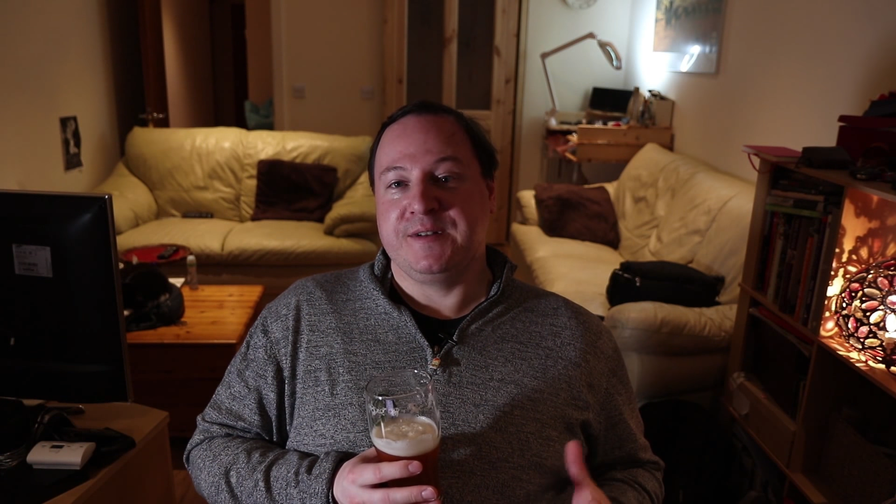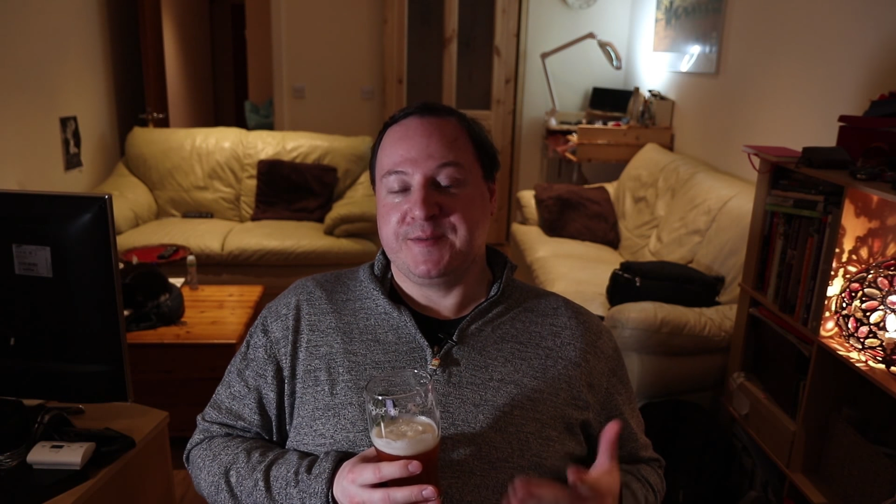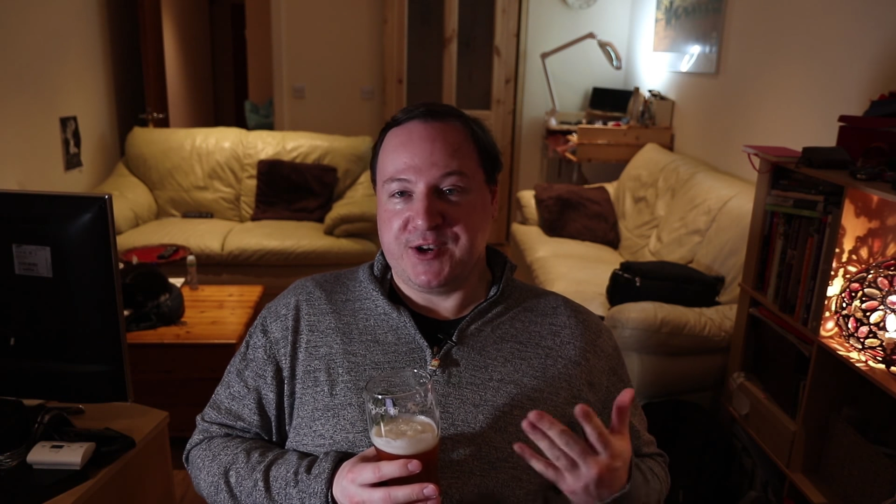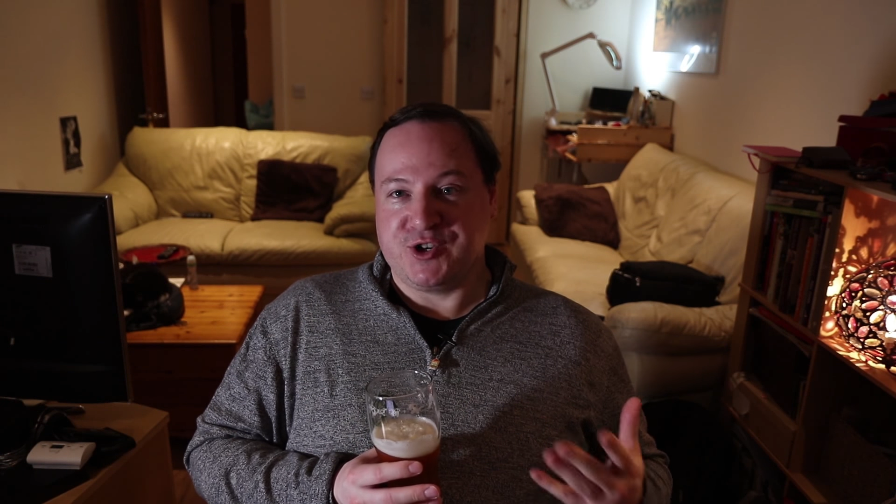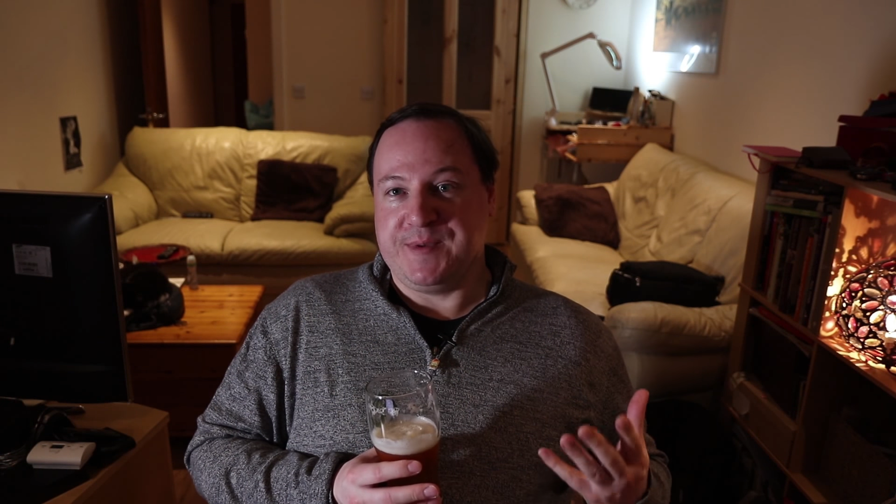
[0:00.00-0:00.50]

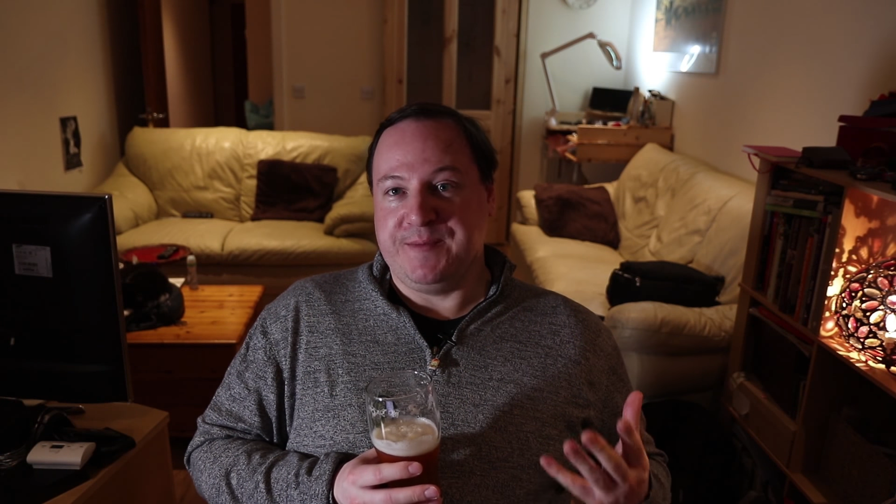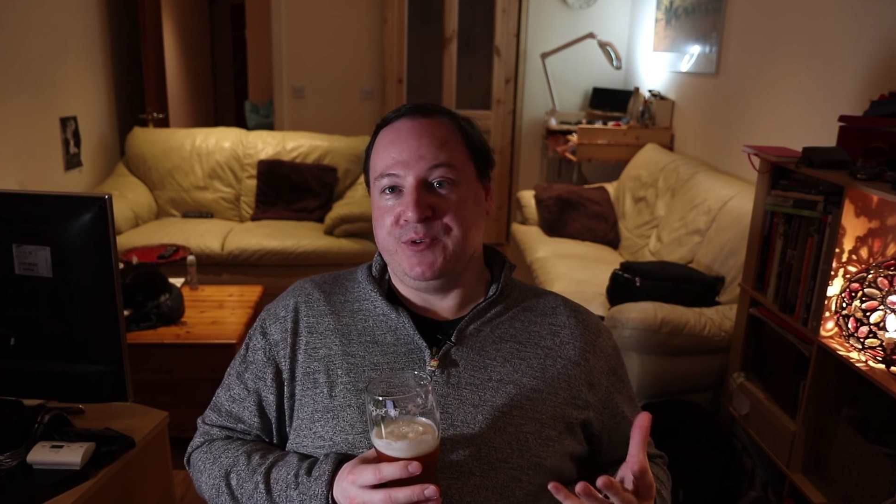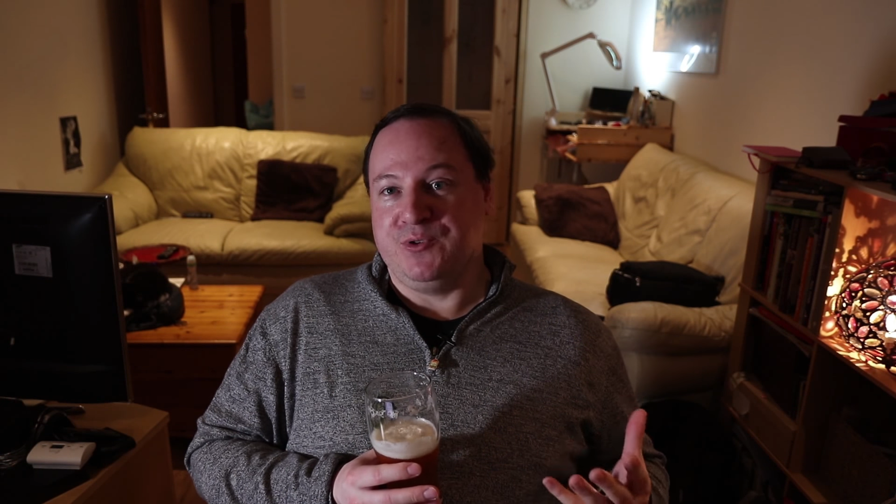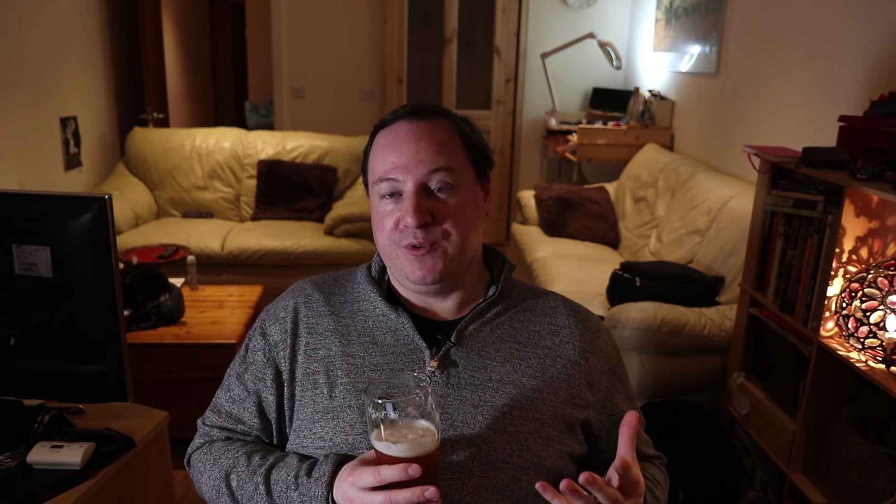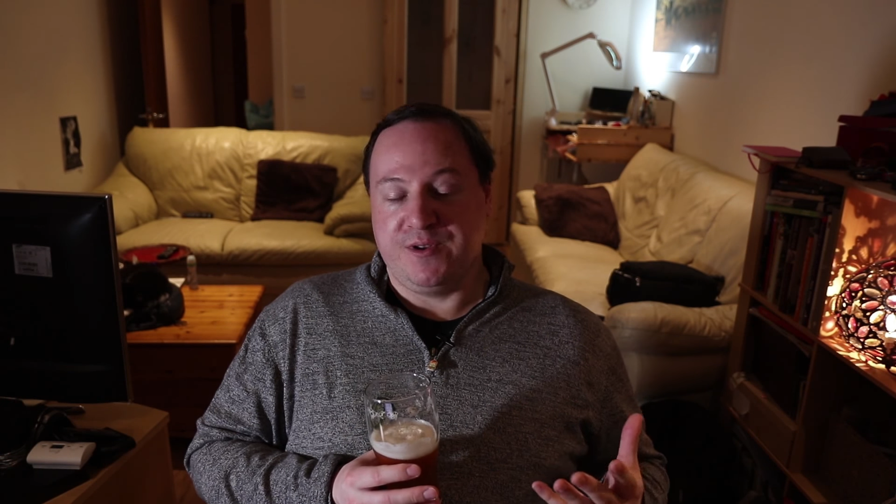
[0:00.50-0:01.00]
especially
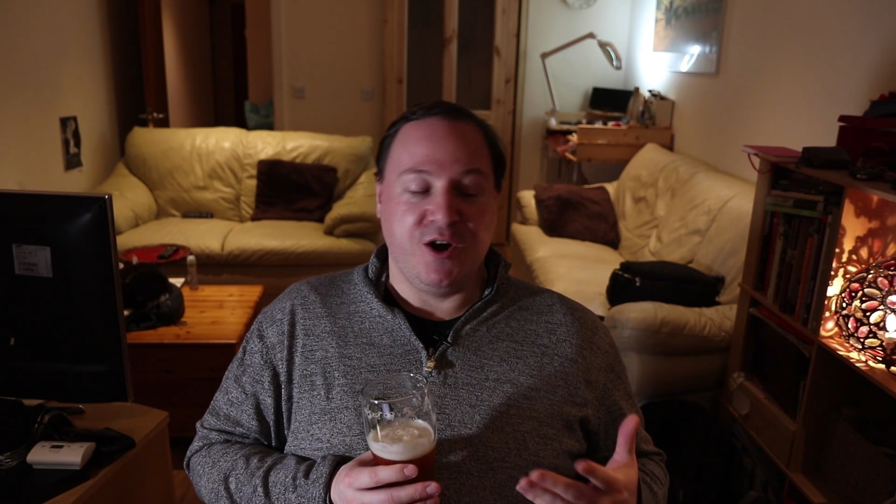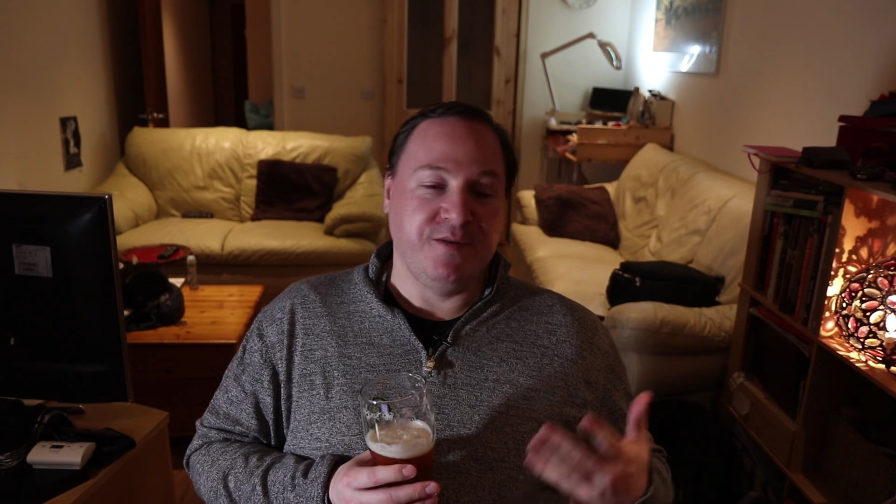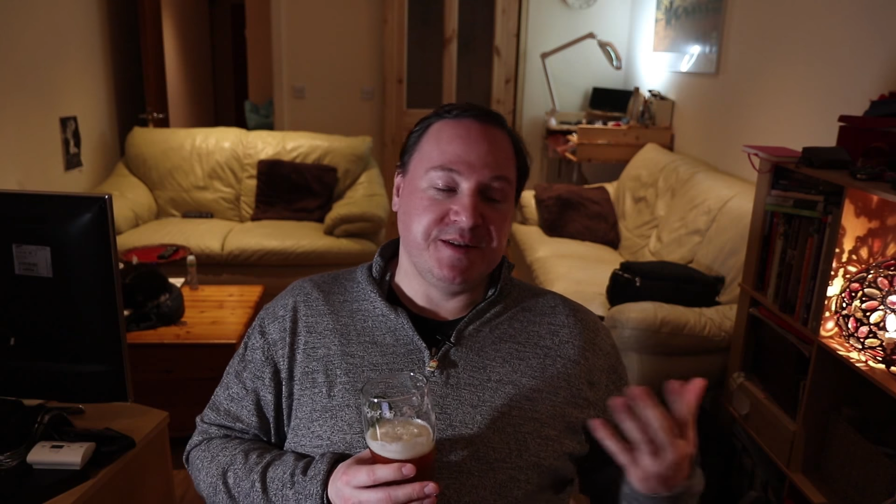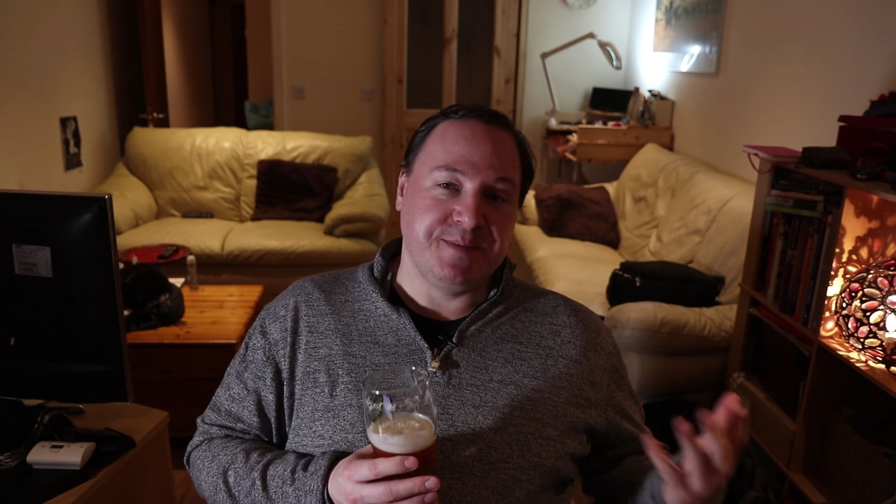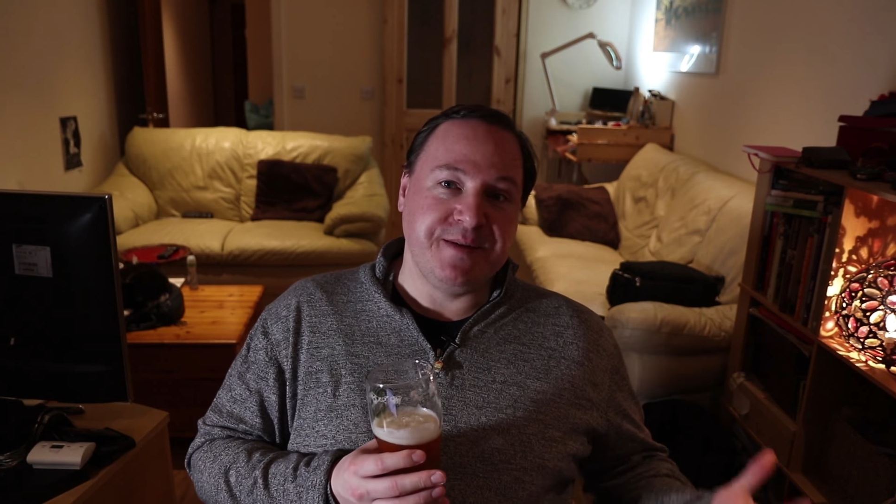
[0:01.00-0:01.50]
people who,
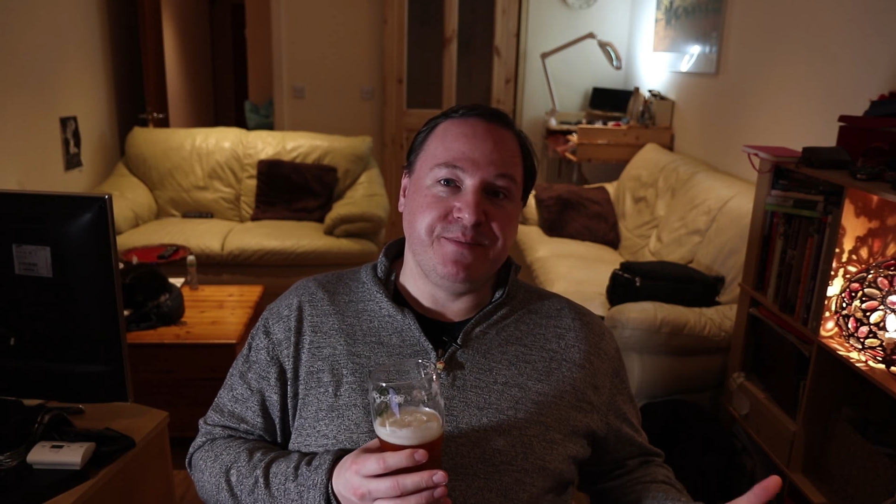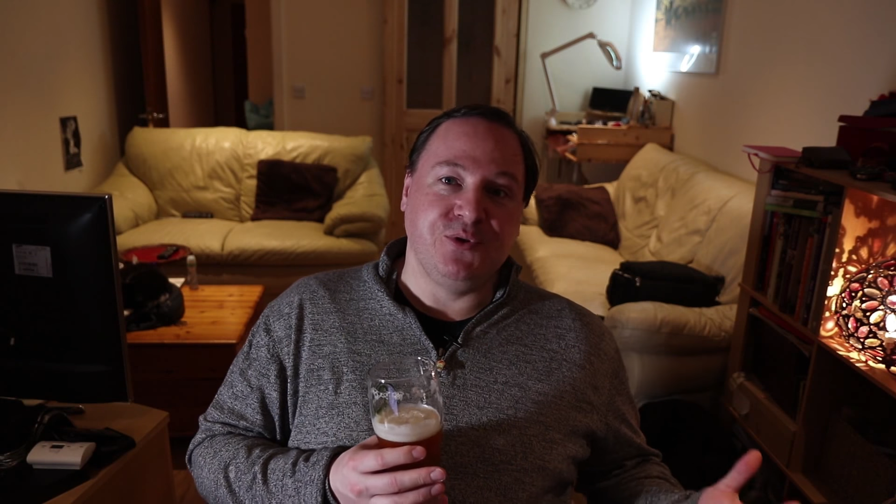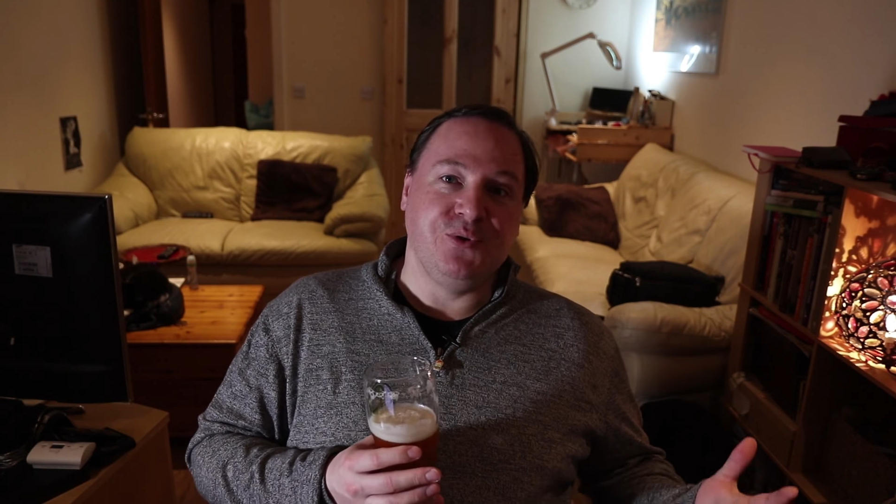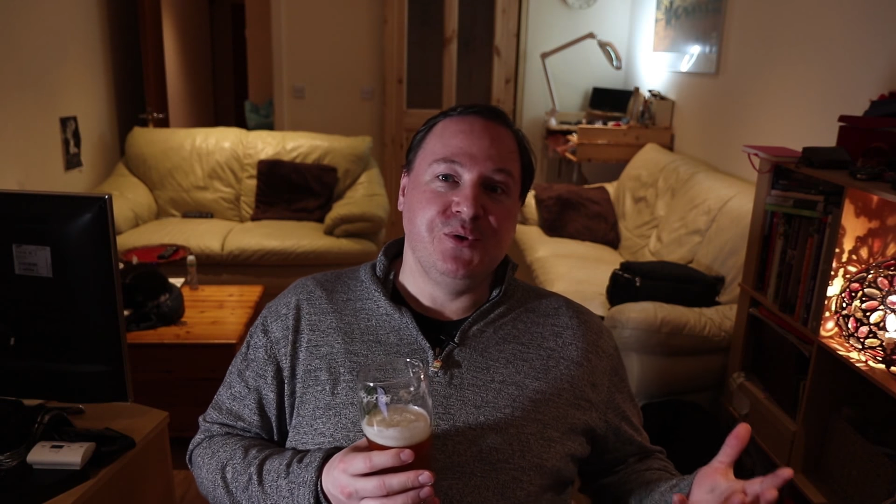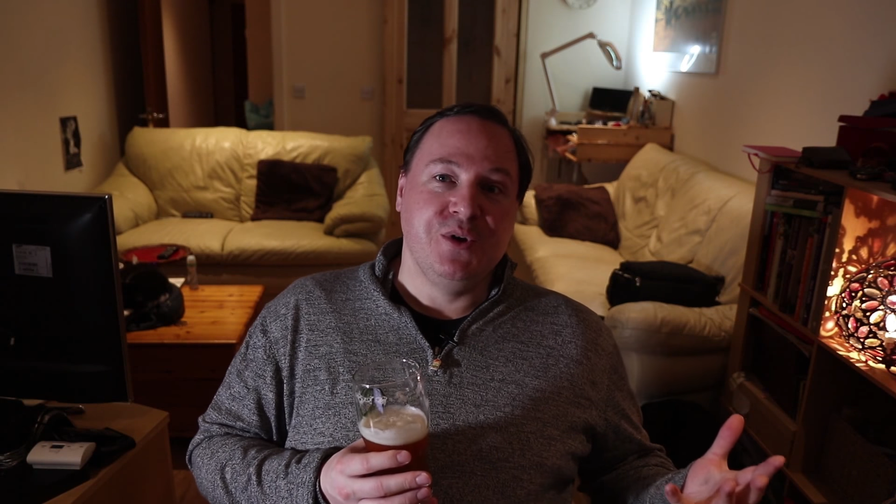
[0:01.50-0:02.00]
obviously
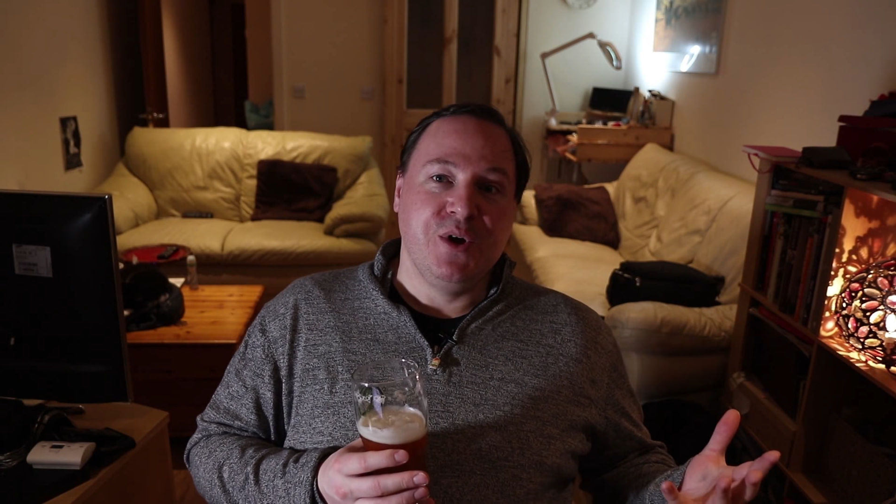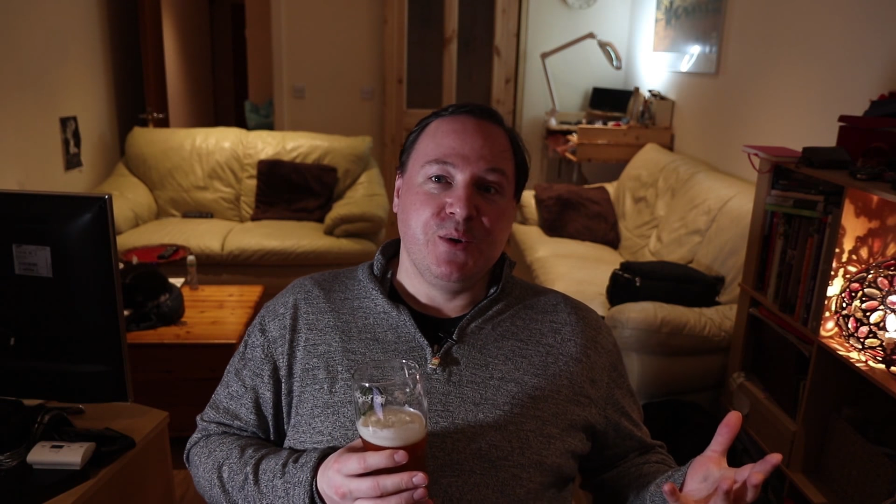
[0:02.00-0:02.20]
people who